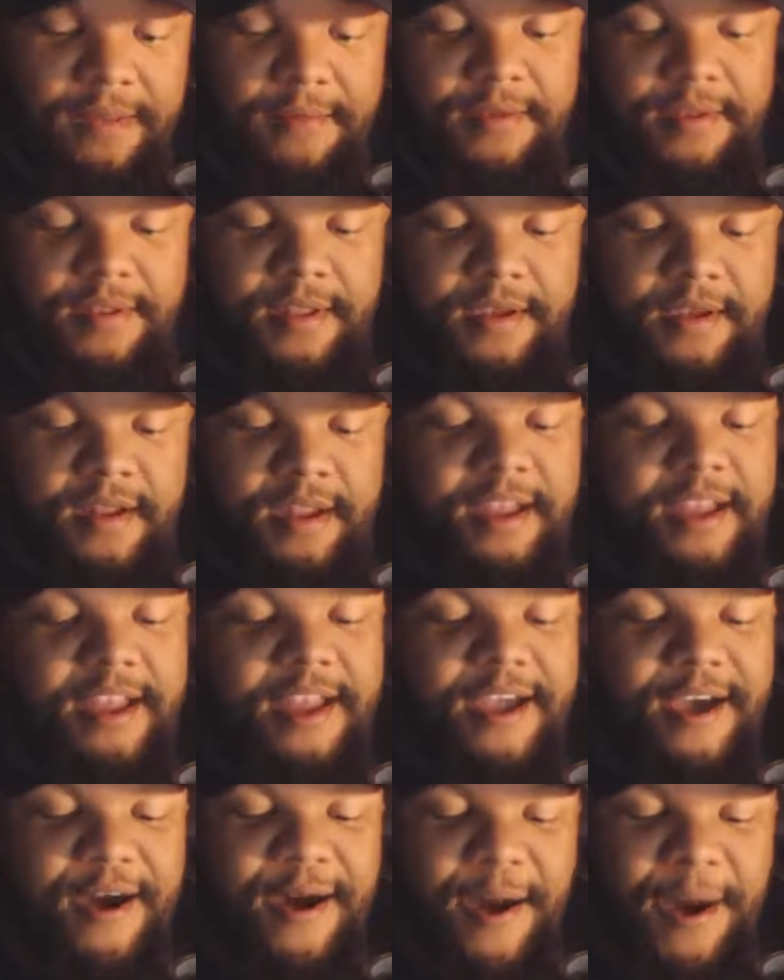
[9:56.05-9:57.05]
Sorry.
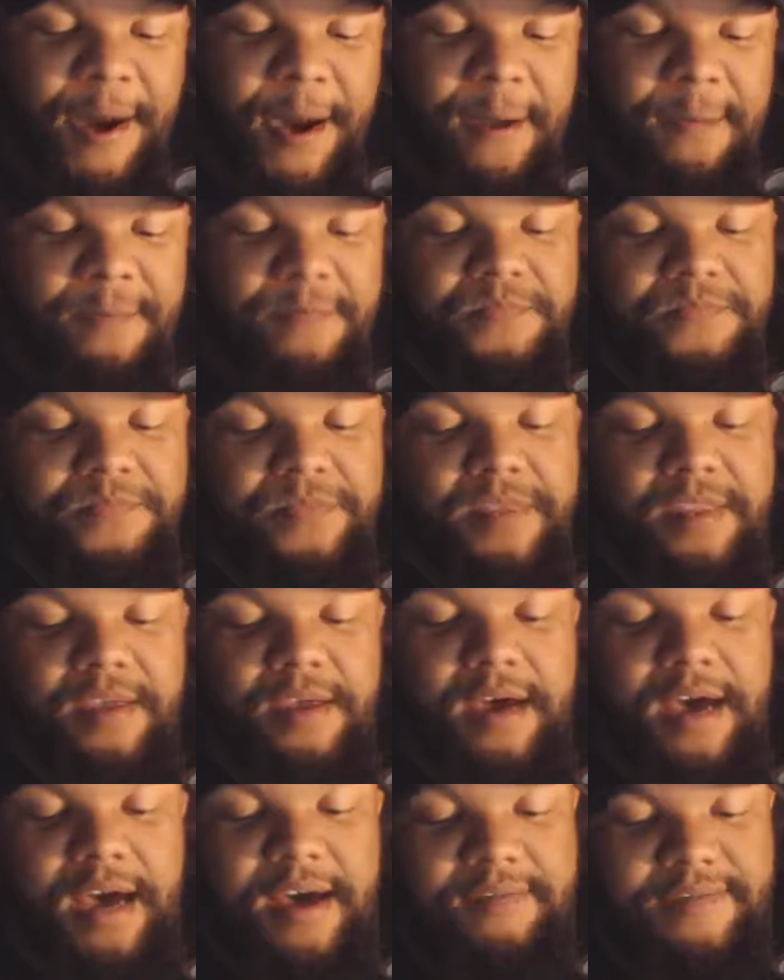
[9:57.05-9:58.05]

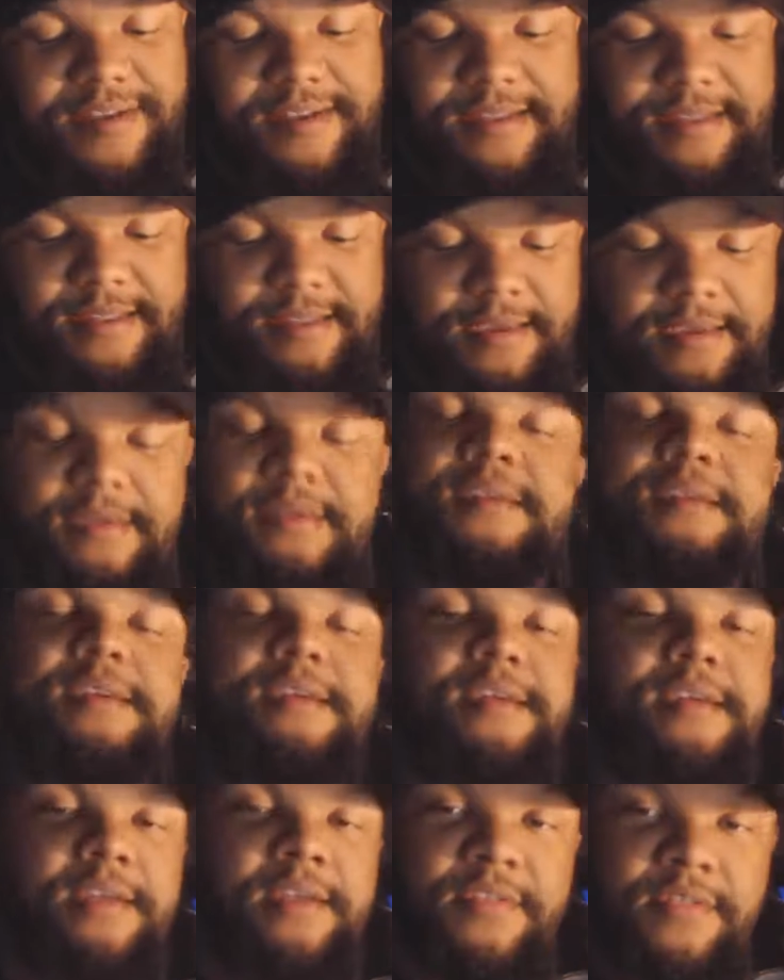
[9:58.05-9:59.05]
Obviously,
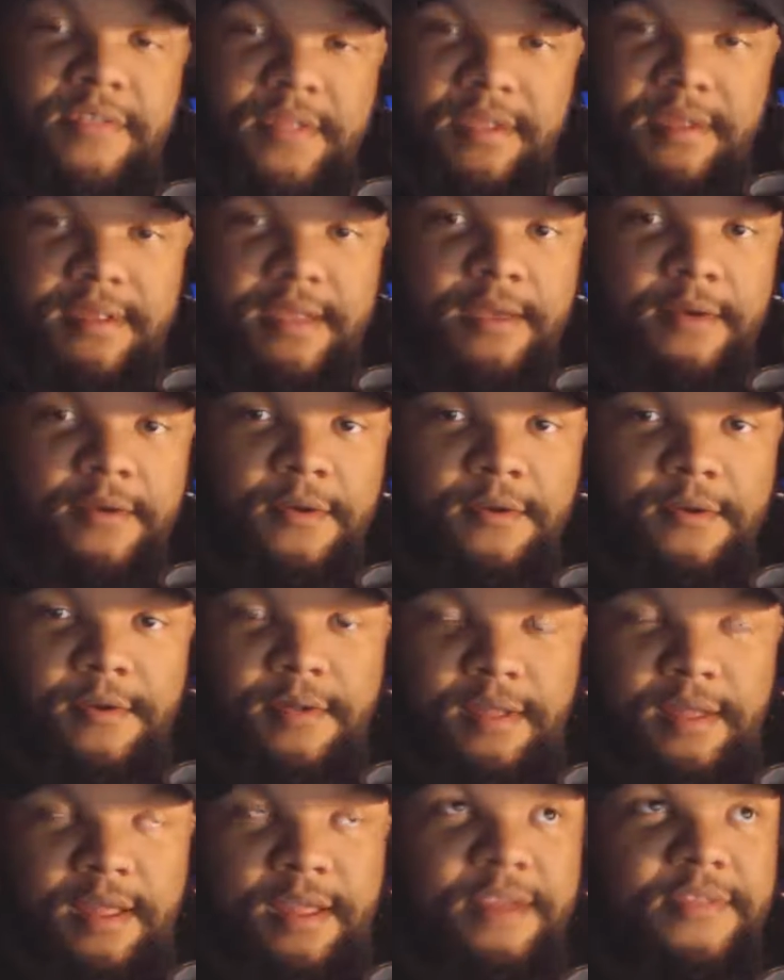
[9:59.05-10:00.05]
Heath and
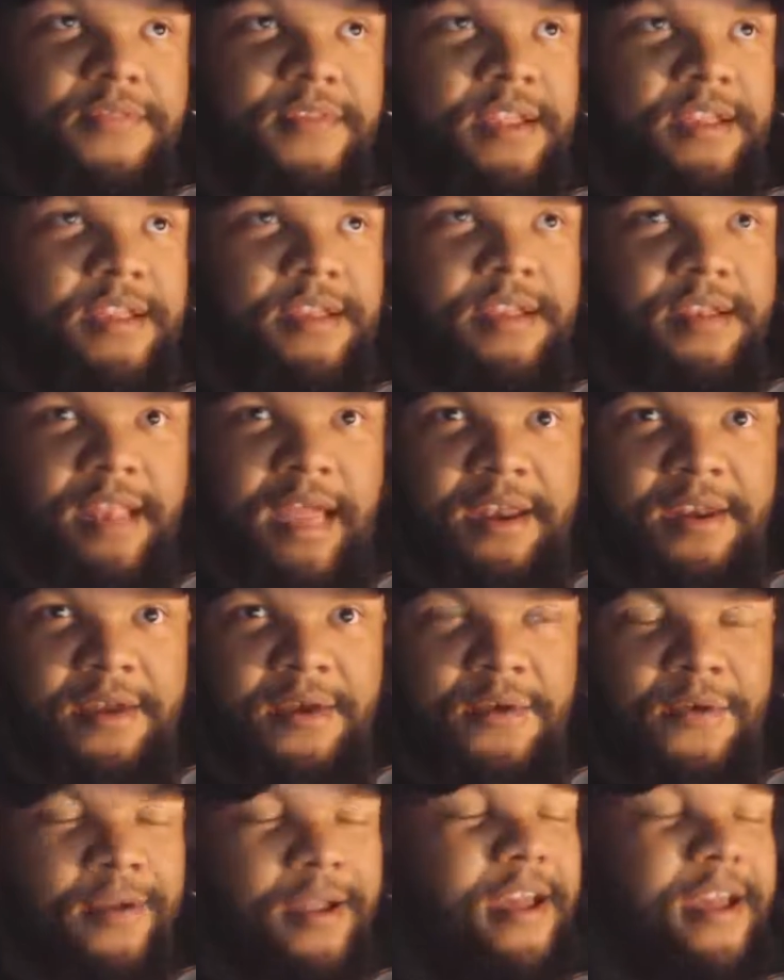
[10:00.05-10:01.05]
Heath and
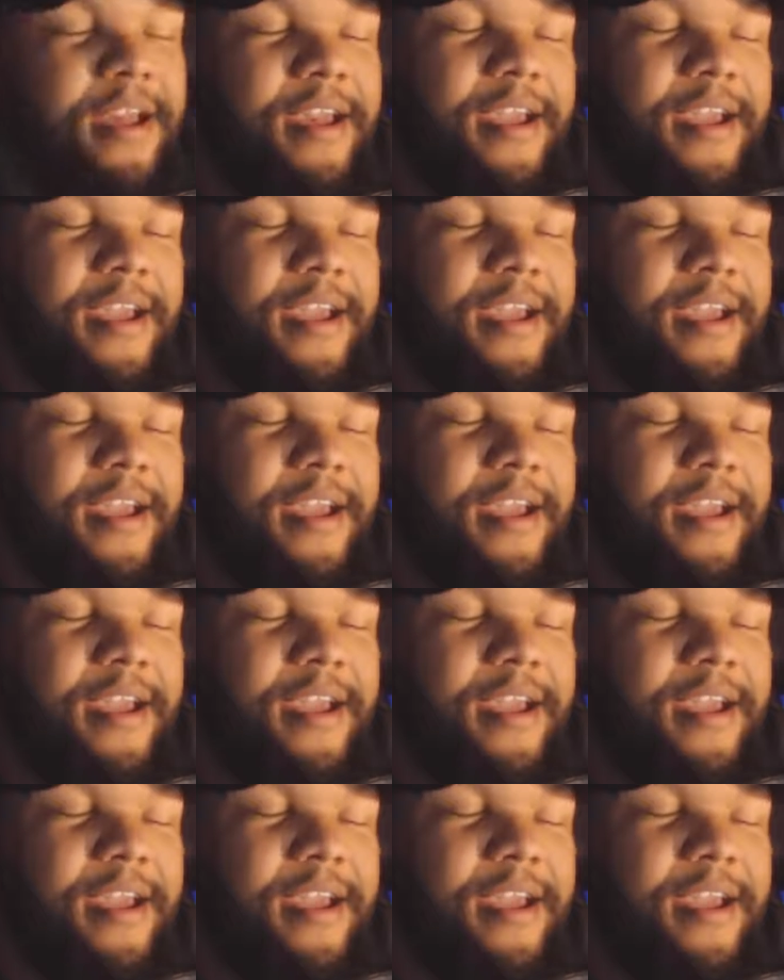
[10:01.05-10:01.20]
Slido.